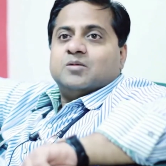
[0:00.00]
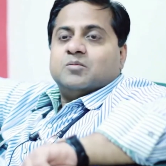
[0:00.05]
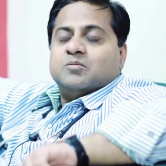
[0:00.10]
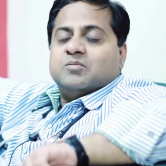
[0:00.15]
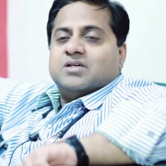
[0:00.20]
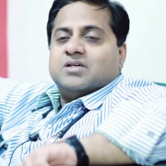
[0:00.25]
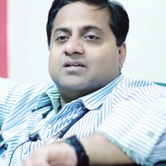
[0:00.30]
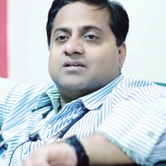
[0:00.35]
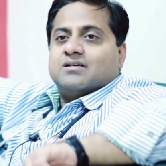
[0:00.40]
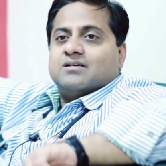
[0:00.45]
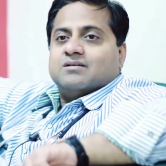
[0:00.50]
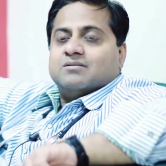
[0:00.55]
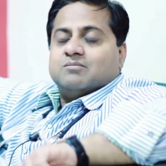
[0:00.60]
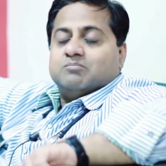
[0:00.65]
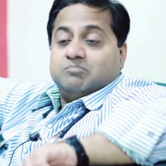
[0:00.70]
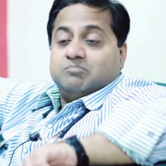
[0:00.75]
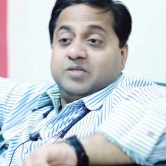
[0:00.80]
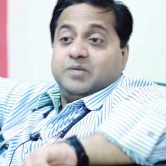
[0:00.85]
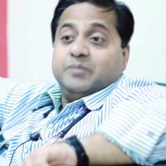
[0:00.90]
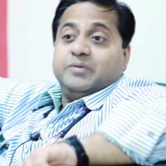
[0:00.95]
But
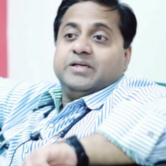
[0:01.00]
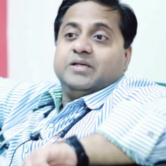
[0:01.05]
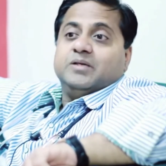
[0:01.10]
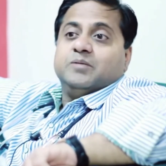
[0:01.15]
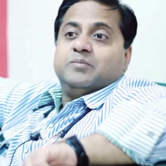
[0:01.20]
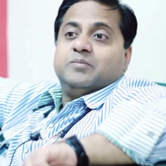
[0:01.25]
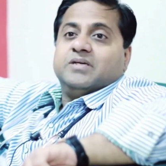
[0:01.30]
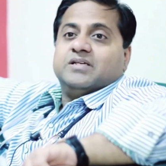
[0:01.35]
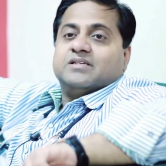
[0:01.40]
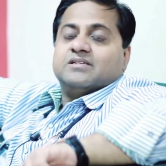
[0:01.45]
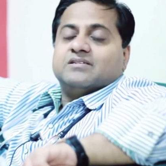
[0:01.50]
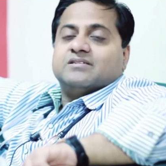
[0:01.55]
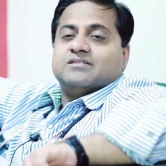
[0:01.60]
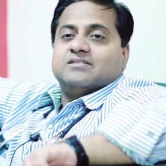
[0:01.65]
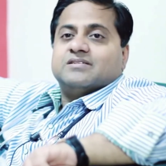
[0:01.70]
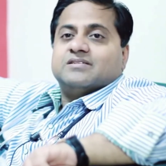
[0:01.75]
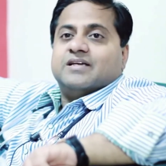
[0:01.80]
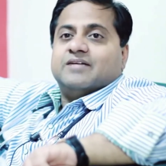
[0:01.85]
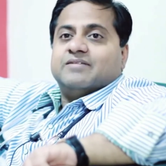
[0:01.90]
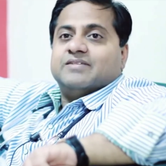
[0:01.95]
maybe patient
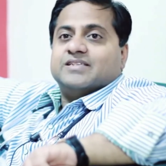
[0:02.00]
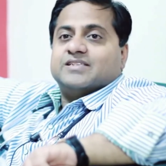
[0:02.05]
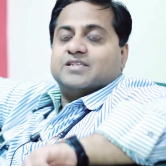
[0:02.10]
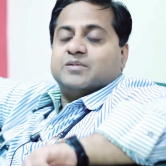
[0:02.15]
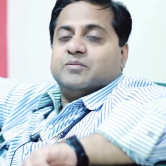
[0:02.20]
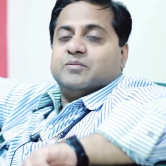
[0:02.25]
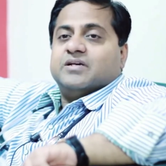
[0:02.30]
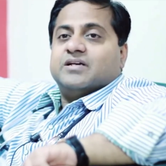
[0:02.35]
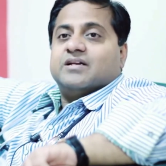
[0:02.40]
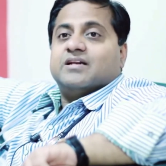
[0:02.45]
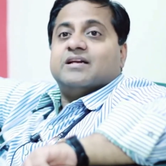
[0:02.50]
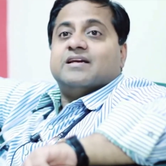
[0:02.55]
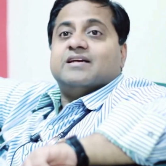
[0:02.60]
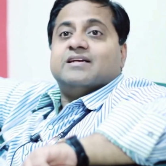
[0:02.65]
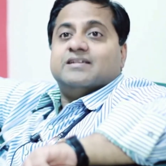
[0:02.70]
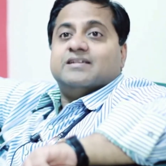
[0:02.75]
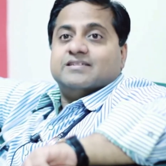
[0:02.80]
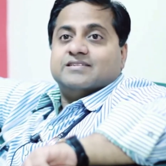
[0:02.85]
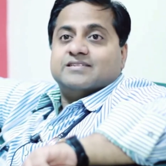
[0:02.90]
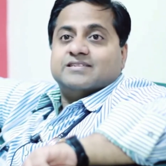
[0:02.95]
is having some
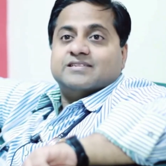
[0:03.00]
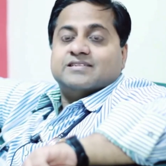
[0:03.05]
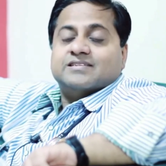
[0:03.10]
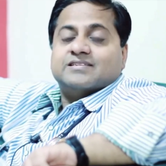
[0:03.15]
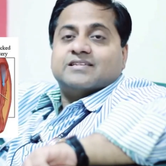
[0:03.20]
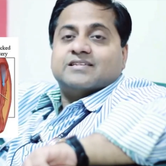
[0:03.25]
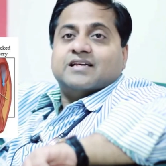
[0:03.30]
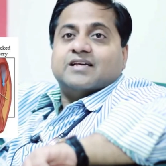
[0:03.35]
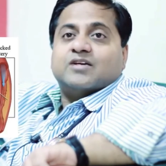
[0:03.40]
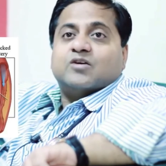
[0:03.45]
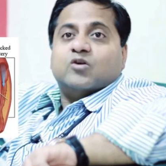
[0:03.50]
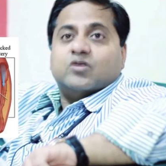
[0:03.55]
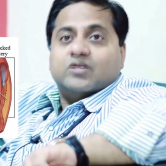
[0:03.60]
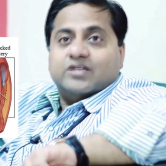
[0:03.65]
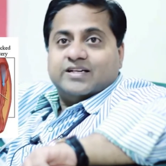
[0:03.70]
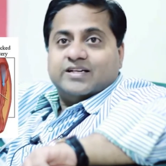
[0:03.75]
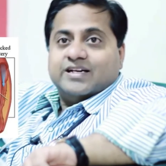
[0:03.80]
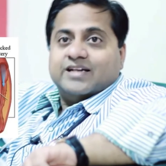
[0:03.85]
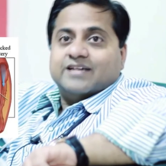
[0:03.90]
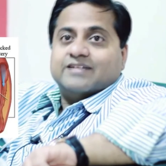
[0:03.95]
underlying disease like
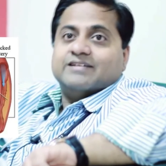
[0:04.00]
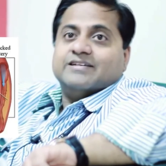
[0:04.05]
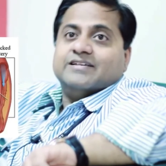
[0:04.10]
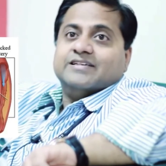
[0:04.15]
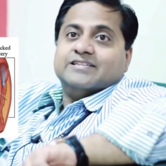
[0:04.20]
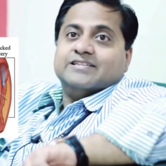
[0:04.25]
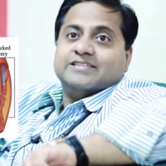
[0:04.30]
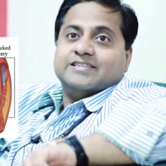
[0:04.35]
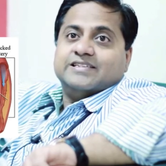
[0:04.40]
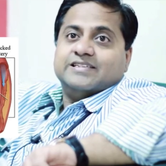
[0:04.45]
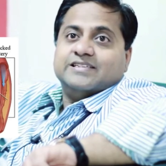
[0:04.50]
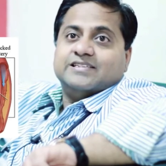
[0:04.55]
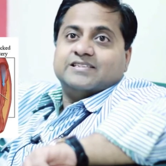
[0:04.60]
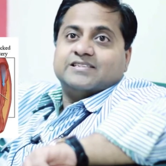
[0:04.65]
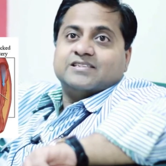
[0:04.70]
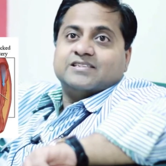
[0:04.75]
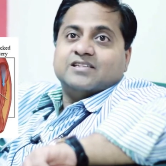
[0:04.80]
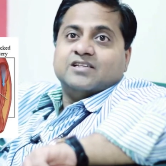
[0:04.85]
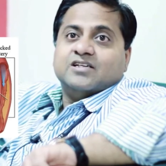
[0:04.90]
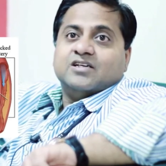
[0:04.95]
coronary artery disease
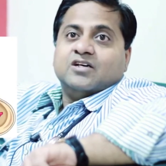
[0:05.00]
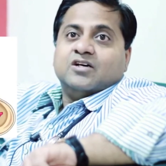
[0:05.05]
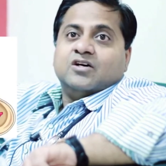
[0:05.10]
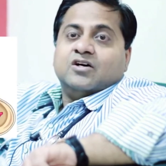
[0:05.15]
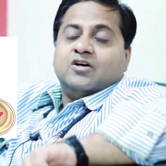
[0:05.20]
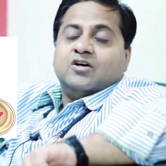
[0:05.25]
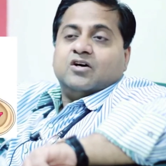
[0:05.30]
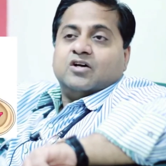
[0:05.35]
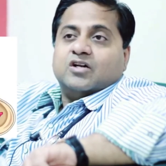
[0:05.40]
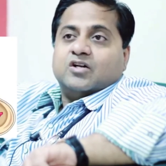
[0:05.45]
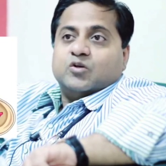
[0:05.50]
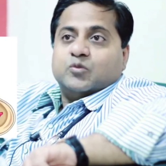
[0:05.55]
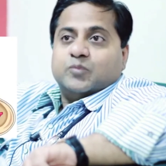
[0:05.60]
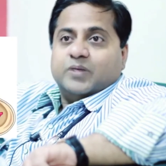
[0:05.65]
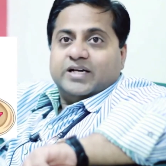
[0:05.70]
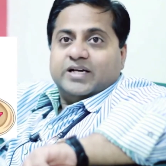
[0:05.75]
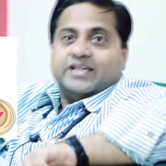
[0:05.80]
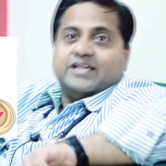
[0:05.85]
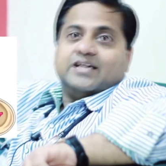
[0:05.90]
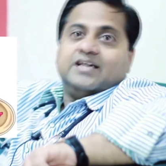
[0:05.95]
or a
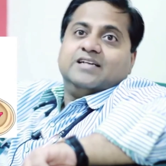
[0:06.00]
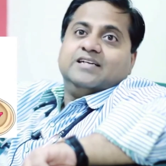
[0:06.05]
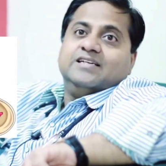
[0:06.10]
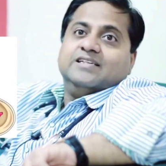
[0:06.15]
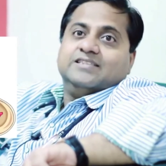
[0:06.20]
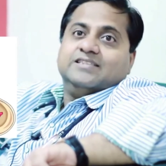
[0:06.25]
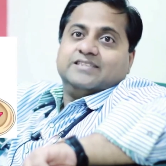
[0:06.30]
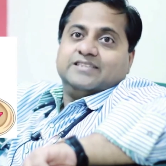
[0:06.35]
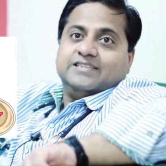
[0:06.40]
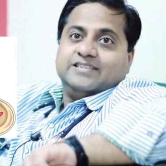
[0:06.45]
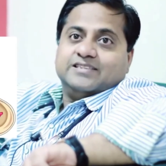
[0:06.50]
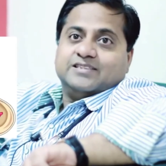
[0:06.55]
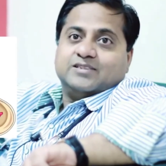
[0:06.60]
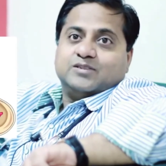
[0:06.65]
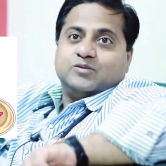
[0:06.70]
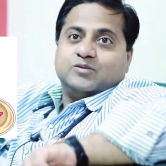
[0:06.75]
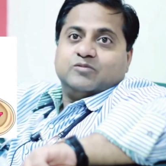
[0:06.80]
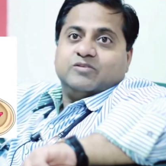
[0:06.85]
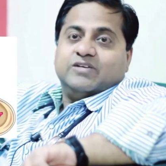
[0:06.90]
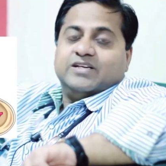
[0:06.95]
rheumatic heart
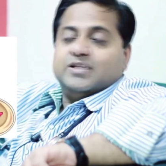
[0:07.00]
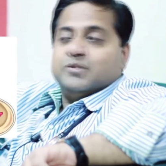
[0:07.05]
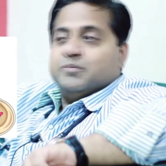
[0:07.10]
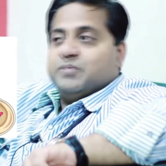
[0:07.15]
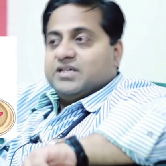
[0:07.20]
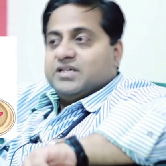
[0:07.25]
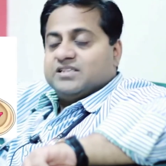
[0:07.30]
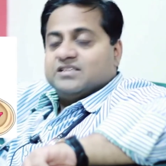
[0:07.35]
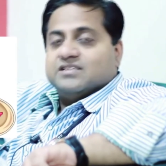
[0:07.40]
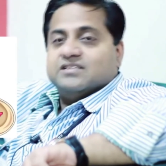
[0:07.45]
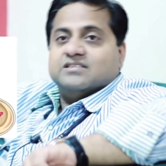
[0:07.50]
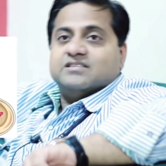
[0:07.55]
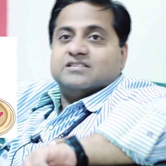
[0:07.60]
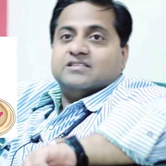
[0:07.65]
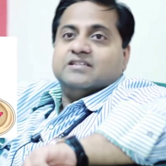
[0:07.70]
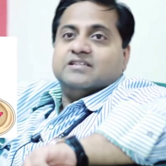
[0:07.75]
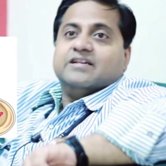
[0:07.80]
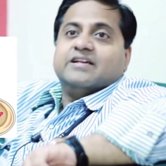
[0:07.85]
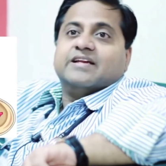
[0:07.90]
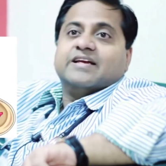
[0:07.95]
disease, where the patient is
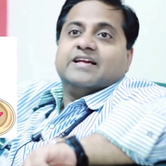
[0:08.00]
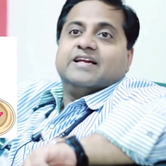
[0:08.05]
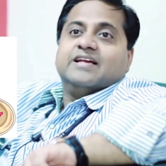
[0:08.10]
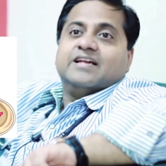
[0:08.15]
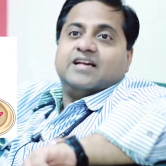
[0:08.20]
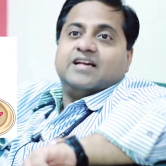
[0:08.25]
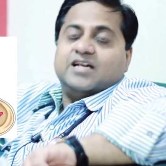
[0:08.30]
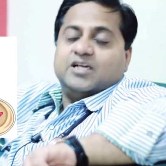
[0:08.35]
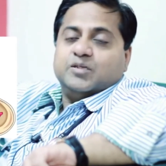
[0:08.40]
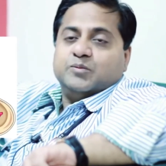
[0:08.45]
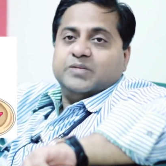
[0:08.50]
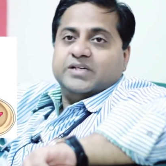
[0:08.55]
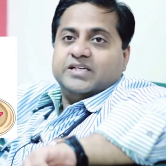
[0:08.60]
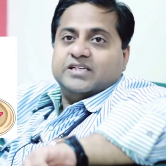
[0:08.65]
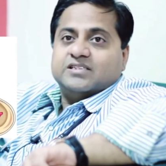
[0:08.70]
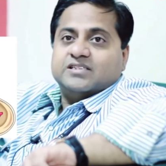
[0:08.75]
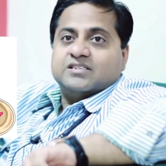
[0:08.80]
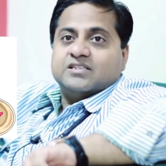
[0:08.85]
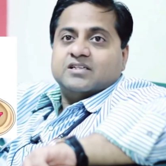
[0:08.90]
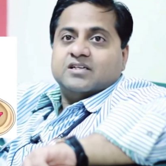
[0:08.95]
in irregular
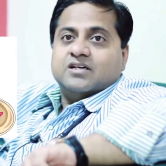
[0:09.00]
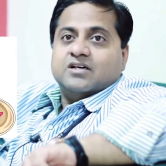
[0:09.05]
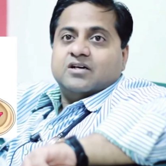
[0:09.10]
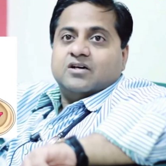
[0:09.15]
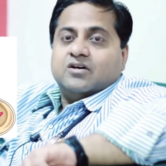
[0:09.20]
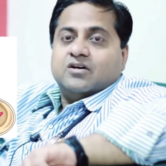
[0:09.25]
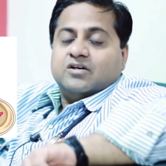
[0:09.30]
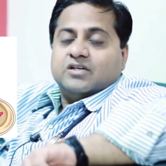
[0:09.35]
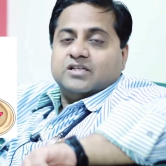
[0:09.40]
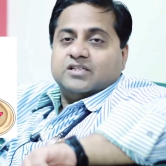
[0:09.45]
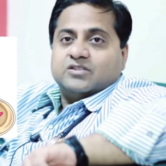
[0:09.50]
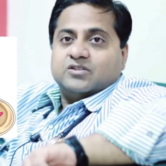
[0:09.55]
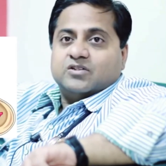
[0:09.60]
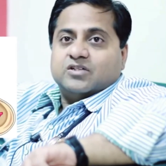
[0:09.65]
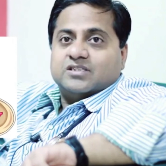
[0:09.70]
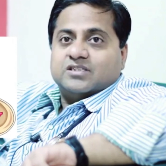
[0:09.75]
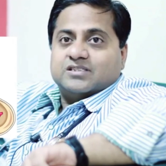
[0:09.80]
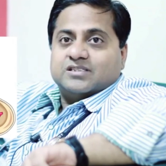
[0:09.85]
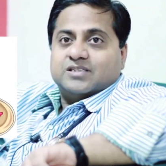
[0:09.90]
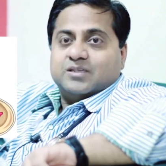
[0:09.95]
heartbeats, or he's
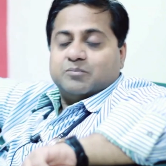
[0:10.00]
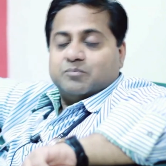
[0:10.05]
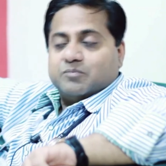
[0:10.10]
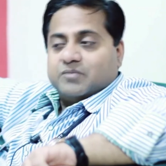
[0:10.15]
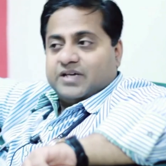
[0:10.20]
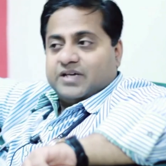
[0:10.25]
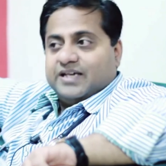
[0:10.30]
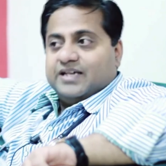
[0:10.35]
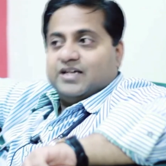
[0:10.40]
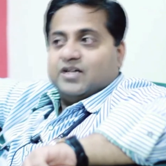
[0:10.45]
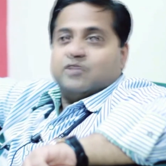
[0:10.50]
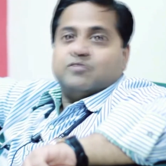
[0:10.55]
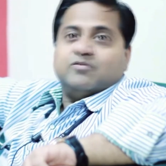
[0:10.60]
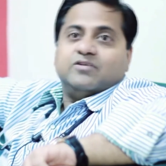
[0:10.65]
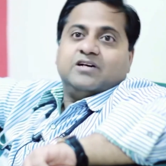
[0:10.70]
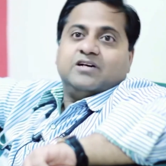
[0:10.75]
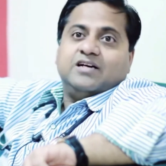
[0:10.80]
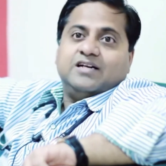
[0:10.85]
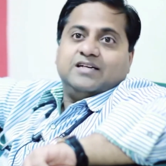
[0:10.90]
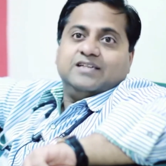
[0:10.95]
got some kind of
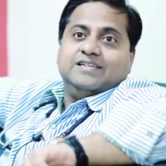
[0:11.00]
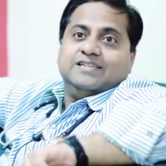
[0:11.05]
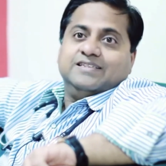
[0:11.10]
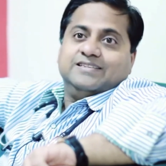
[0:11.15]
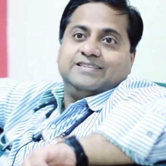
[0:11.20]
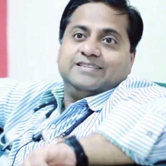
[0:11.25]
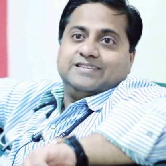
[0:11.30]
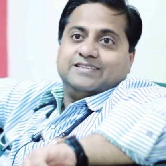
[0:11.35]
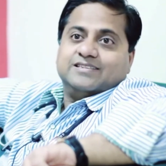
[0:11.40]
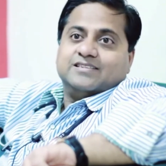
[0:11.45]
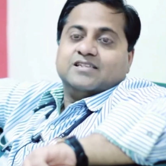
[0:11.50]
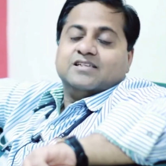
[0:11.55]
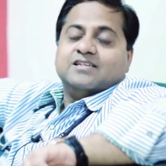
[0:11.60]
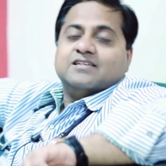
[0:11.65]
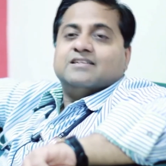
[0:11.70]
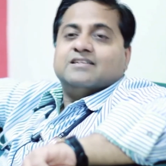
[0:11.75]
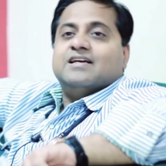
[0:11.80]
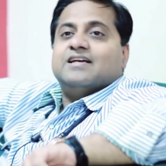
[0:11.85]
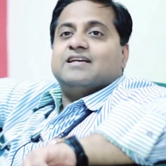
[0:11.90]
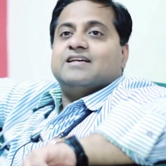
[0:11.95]
a heart disease
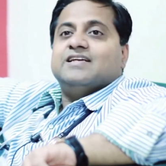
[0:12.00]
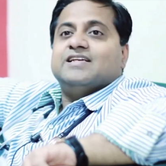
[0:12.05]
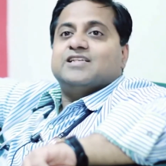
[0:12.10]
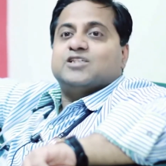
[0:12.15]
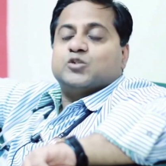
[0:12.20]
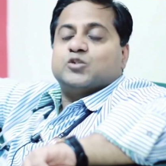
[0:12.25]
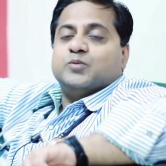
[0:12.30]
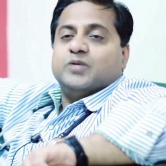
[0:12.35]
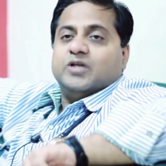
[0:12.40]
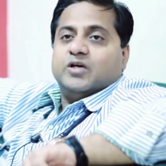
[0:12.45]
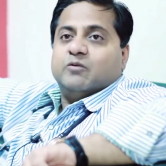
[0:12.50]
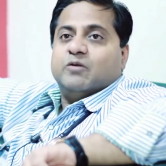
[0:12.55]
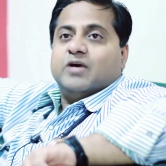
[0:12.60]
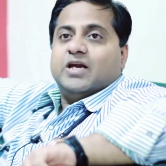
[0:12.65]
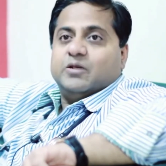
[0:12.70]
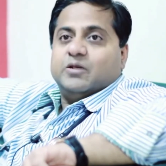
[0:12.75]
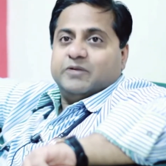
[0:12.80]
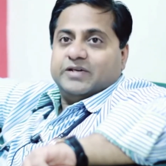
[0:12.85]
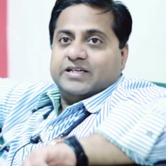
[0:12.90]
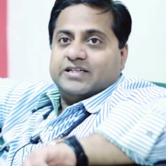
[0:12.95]
that needs to be
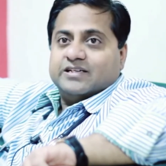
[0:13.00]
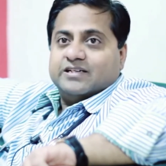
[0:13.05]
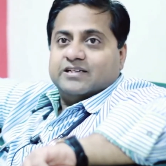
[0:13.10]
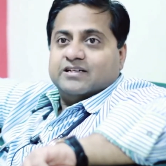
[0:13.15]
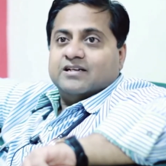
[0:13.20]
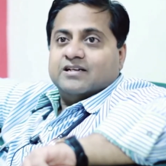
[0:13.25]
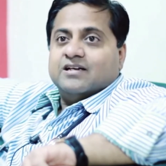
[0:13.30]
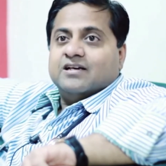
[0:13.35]
evaluated,